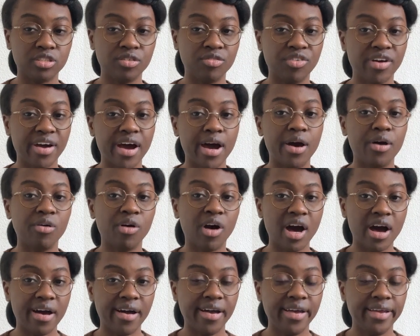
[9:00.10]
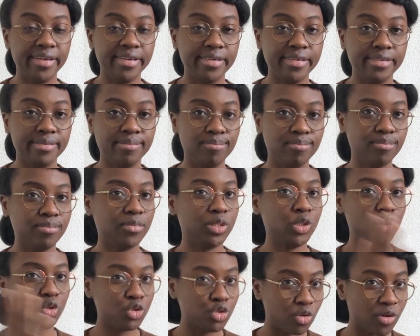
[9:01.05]
of how I
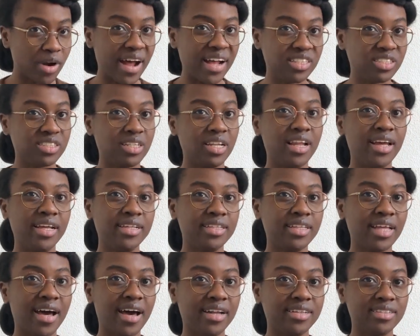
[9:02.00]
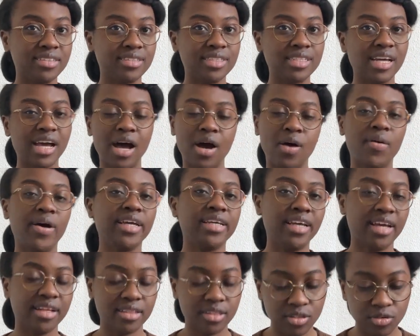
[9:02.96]
translate that, how I
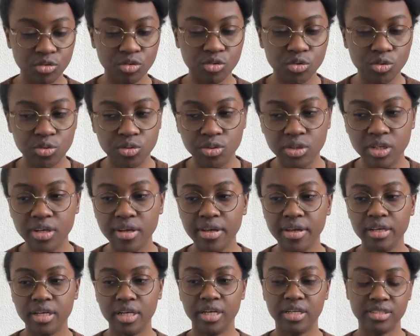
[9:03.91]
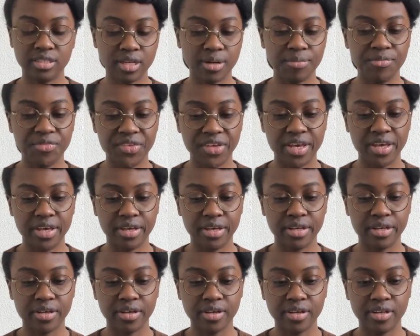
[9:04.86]
get through
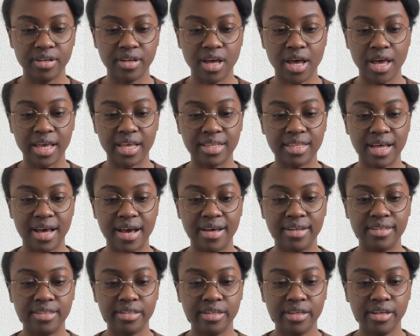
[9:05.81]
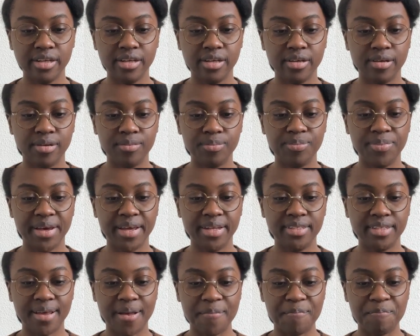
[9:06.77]
something like that.
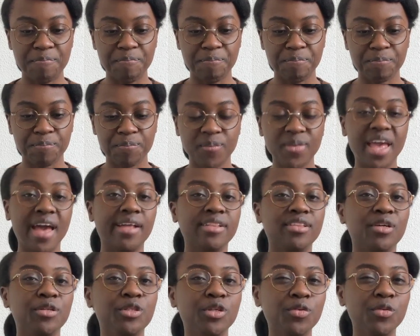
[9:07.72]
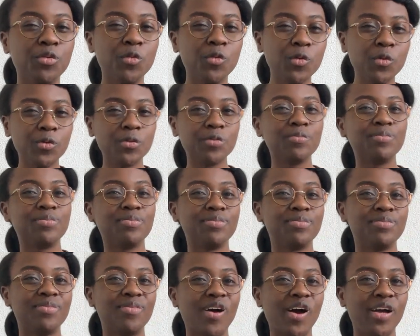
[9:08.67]
But yeah, those are all
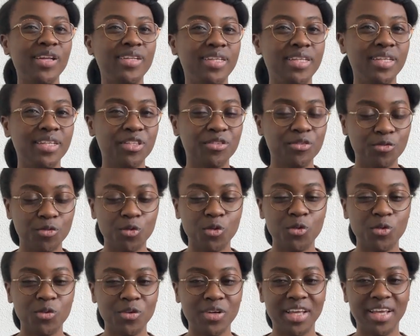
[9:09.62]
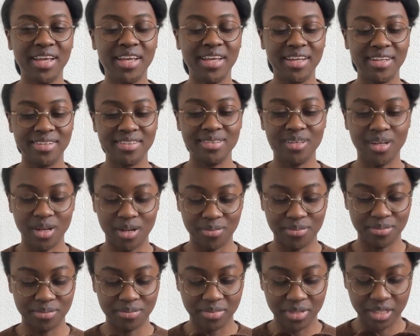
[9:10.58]
ideas for in
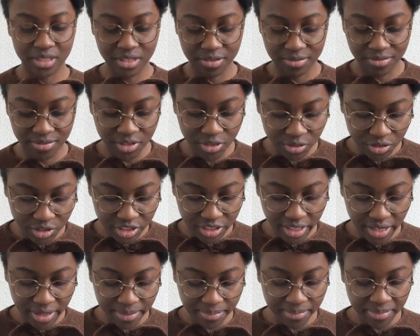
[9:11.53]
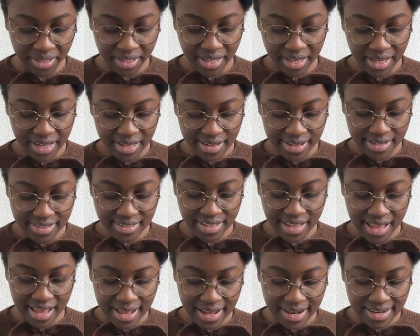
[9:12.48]
the future. Is
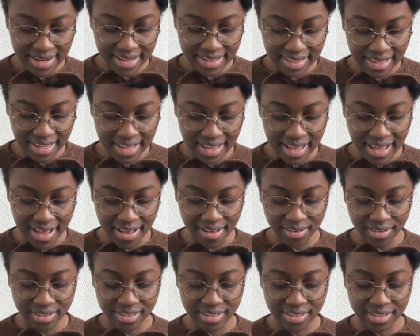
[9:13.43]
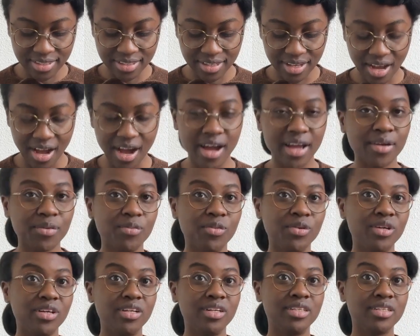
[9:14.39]
there anything else I
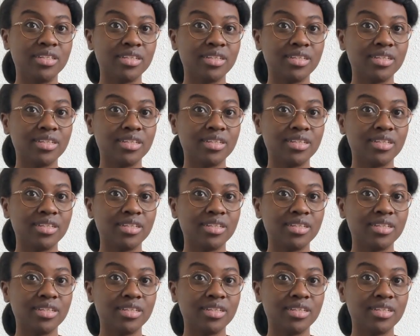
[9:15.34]
would